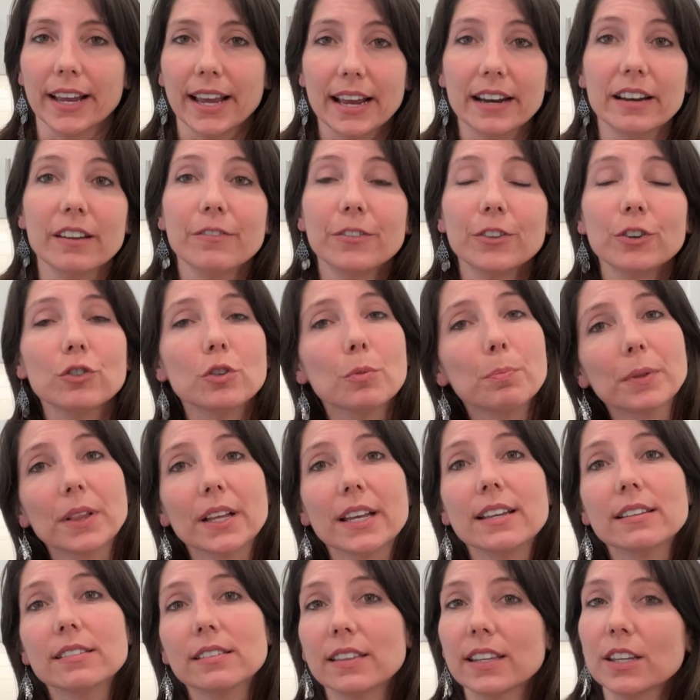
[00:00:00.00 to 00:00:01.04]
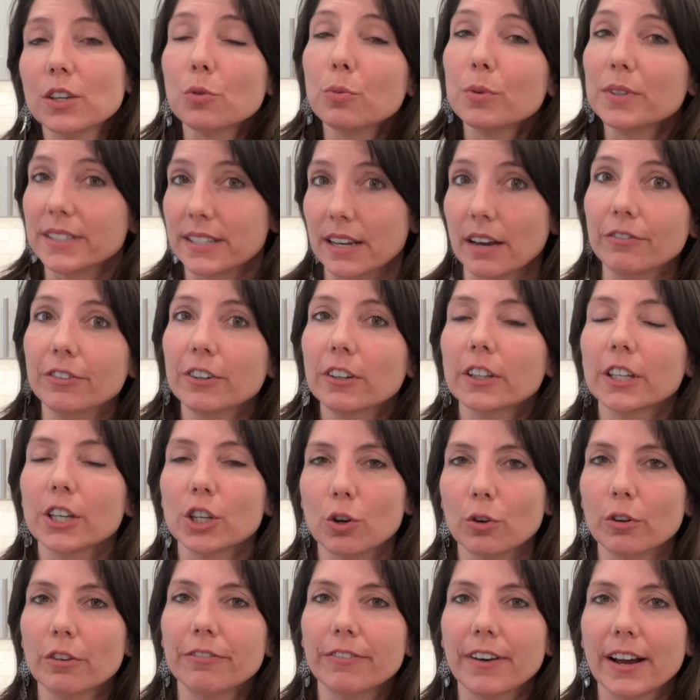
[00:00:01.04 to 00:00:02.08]
And if there's a place that you would definitely
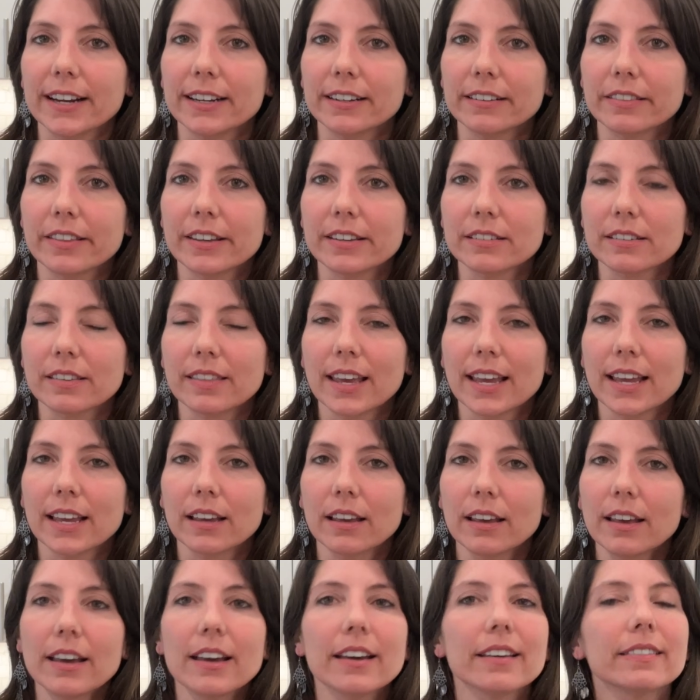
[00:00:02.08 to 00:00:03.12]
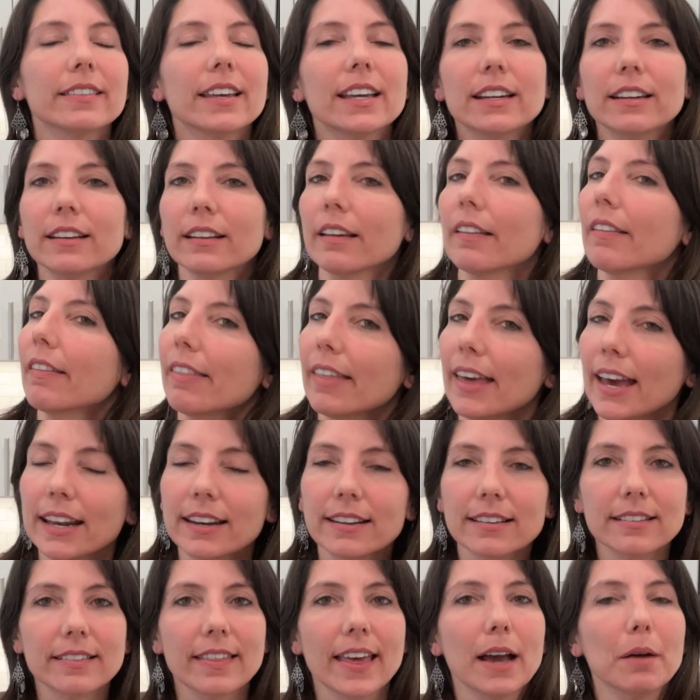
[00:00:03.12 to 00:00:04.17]
go to find this thing, then
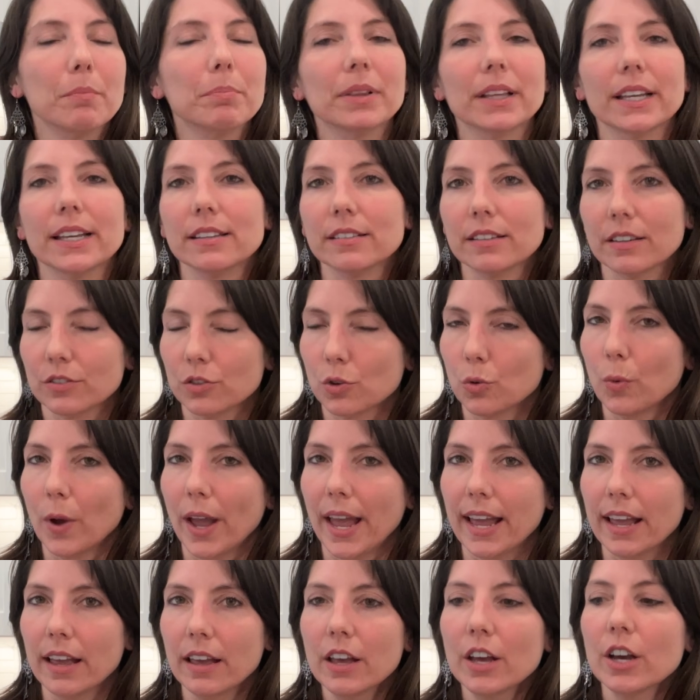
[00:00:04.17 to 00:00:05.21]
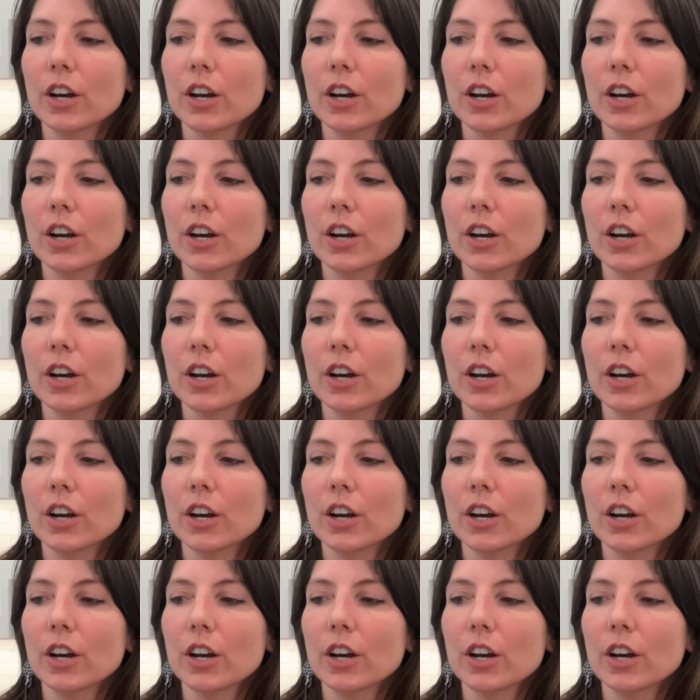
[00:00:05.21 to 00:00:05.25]
that place is away.